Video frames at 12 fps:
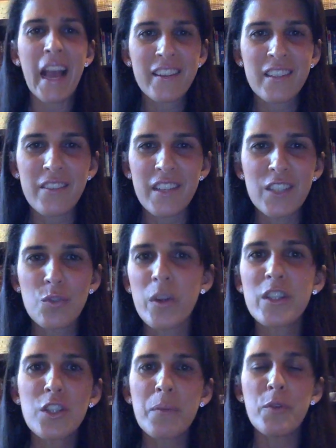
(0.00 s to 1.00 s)
activities.
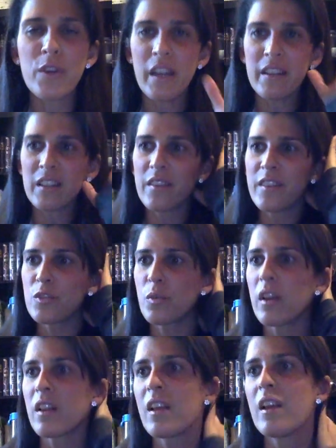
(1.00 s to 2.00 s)
What is community activities?
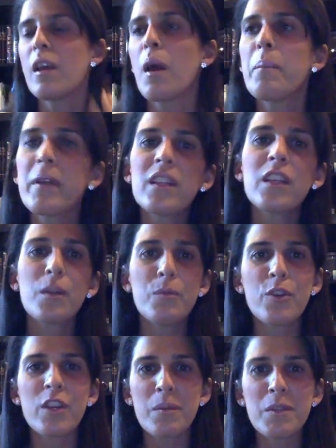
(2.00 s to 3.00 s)
Well, building
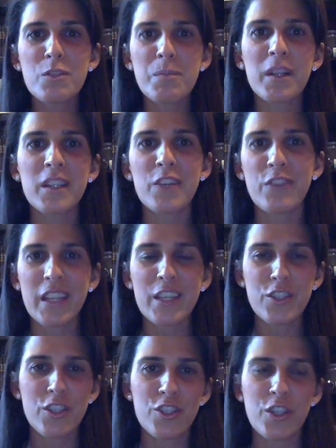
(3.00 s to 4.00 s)
community means building
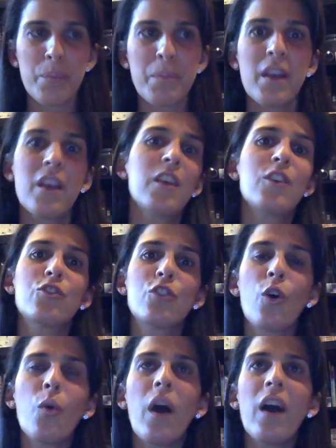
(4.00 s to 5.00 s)
relationship.
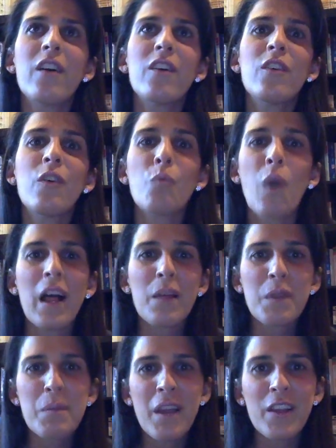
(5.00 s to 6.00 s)
So while
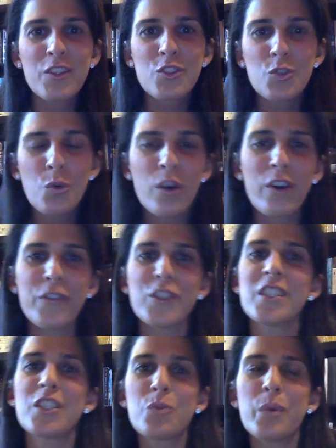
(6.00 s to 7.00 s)
I'm going to be on this tour for
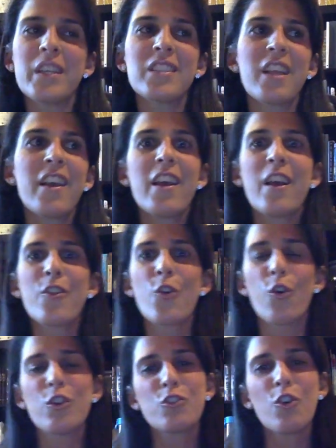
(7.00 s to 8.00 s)
6 weeks, there
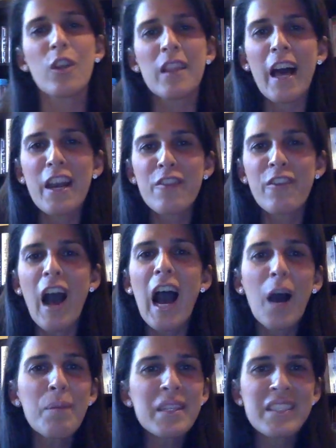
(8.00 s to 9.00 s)
are also a lot of
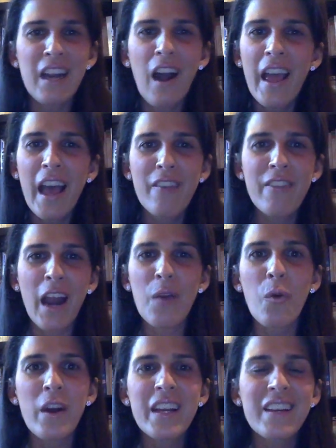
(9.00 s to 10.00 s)
hobbies that I have that I
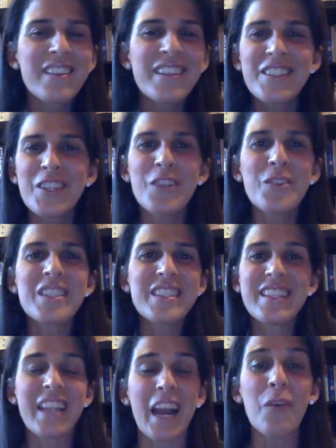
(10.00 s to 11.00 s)
want to continue,
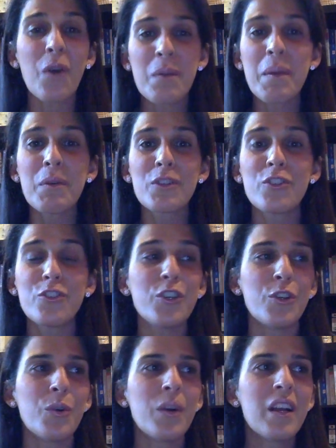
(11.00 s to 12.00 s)
that I want to be able to
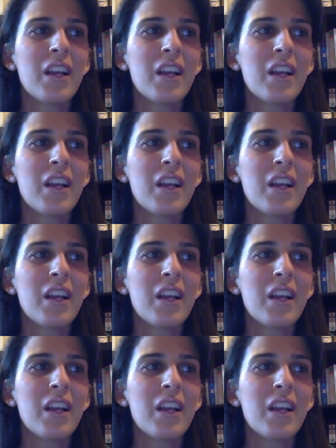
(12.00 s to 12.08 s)
do.